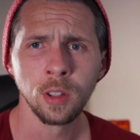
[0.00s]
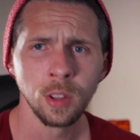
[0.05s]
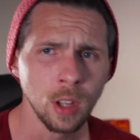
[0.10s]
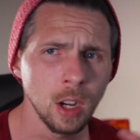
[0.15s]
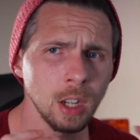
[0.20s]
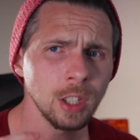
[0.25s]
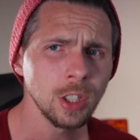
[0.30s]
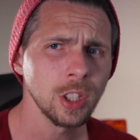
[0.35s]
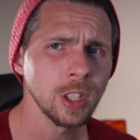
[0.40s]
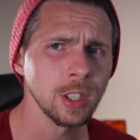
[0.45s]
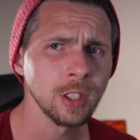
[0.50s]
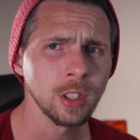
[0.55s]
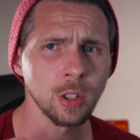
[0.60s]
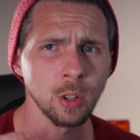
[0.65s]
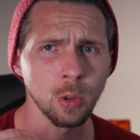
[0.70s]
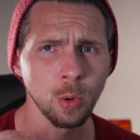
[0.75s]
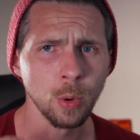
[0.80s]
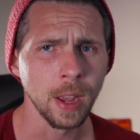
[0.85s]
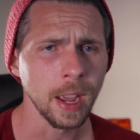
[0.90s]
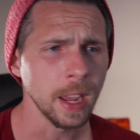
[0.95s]
Not just
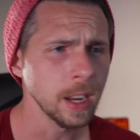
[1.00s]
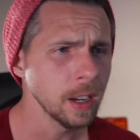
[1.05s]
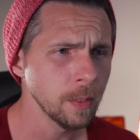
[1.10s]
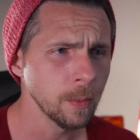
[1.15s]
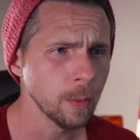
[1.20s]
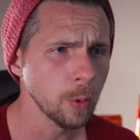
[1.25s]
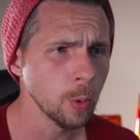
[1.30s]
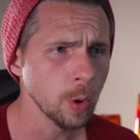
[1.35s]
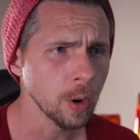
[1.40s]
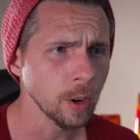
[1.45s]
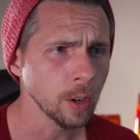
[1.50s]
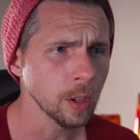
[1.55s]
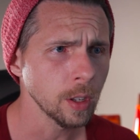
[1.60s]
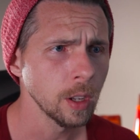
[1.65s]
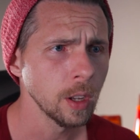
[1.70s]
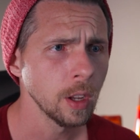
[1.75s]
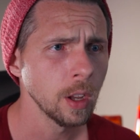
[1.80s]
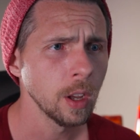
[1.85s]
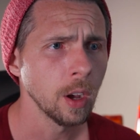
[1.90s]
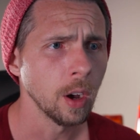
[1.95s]
creative work,
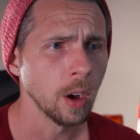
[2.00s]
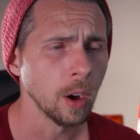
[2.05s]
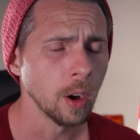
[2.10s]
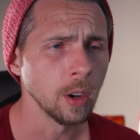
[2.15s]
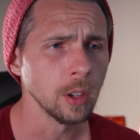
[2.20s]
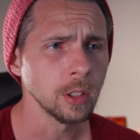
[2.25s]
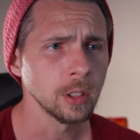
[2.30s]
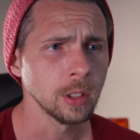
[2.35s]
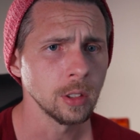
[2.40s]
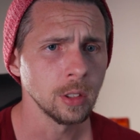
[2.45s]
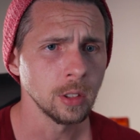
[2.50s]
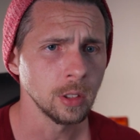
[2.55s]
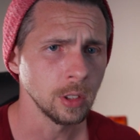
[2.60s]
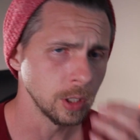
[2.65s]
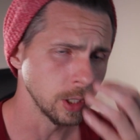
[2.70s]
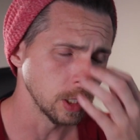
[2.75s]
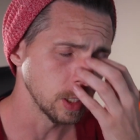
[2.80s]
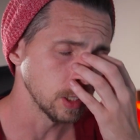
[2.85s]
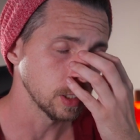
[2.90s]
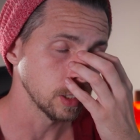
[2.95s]
also
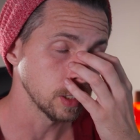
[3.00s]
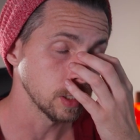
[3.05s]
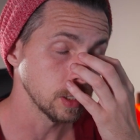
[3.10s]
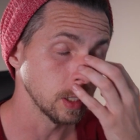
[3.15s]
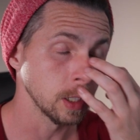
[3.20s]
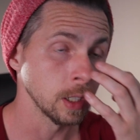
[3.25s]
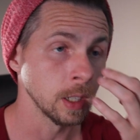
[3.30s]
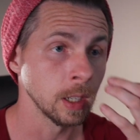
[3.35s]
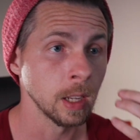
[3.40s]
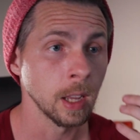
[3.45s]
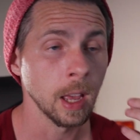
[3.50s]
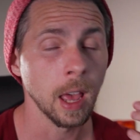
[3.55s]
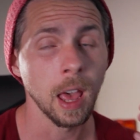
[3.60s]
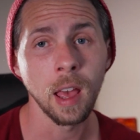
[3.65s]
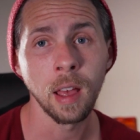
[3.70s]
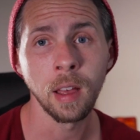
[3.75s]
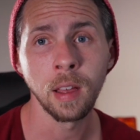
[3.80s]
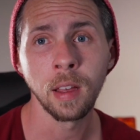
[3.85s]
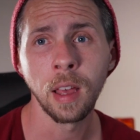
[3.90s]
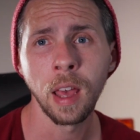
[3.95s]
just uh,
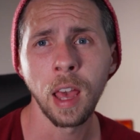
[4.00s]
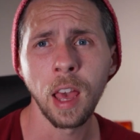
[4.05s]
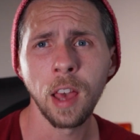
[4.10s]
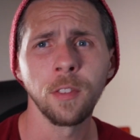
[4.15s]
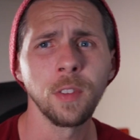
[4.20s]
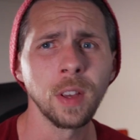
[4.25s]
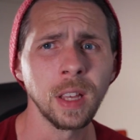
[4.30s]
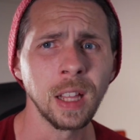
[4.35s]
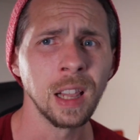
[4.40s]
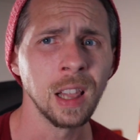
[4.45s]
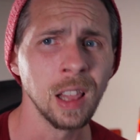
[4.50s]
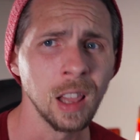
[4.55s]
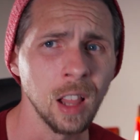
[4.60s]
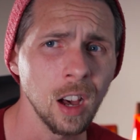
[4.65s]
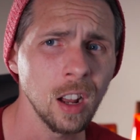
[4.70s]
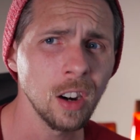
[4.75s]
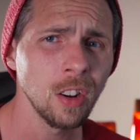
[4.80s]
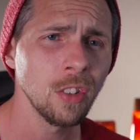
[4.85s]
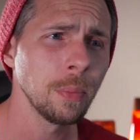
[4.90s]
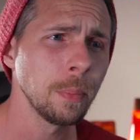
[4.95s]
having a
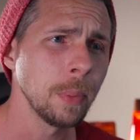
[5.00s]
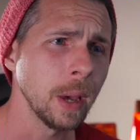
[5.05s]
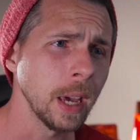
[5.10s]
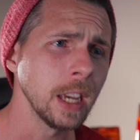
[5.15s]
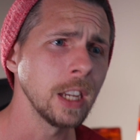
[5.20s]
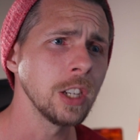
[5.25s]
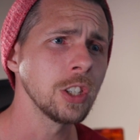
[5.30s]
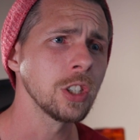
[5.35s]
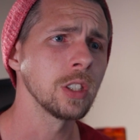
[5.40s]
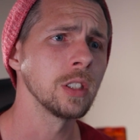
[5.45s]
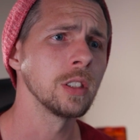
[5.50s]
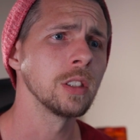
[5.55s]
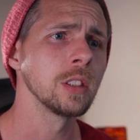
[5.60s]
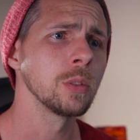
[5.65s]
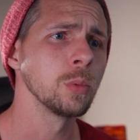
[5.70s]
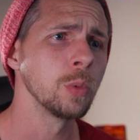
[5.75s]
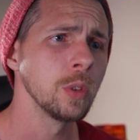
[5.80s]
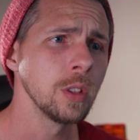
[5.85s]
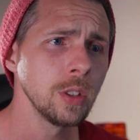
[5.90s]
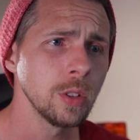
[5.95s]
lot of
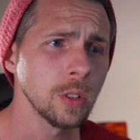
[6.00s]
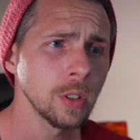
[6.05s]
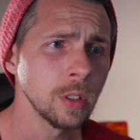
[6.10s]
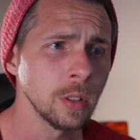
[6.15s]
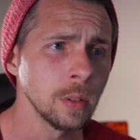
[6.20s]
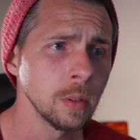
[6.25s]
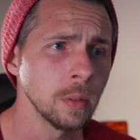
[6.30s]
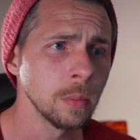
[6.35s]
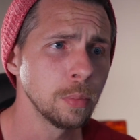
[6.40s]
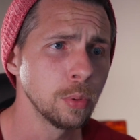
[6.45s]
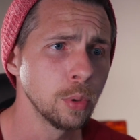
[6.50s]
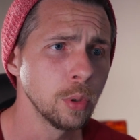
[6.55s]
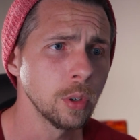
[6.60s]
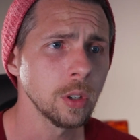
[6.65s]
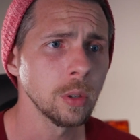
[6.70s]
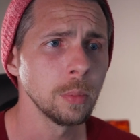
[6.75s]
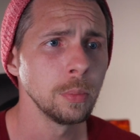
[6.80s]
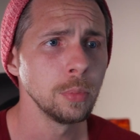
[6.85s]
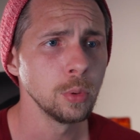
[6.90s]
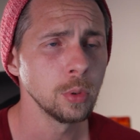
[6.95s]
patience with your poor
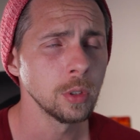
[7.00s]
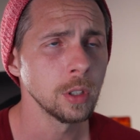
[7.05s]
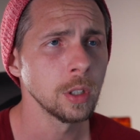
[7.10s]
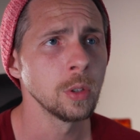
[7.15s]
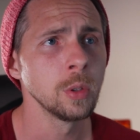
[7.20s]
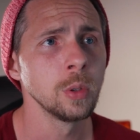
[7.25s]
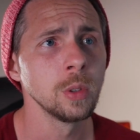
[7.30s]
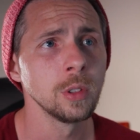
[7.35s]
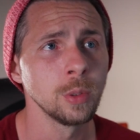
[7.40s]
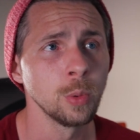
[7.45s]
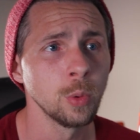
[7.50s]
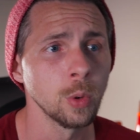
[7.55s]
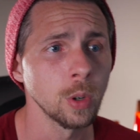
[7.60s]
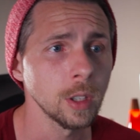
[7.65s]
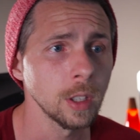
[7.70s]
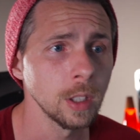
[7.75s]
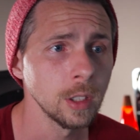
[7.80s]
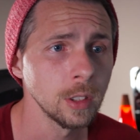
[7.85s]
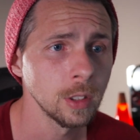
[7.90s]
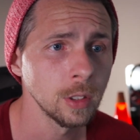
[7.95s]
computer who's
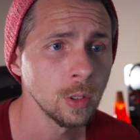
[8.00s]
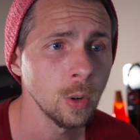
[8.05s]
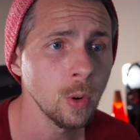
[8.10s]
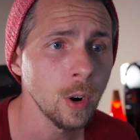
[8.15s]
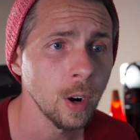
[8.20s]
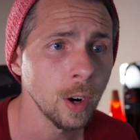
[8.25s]
working so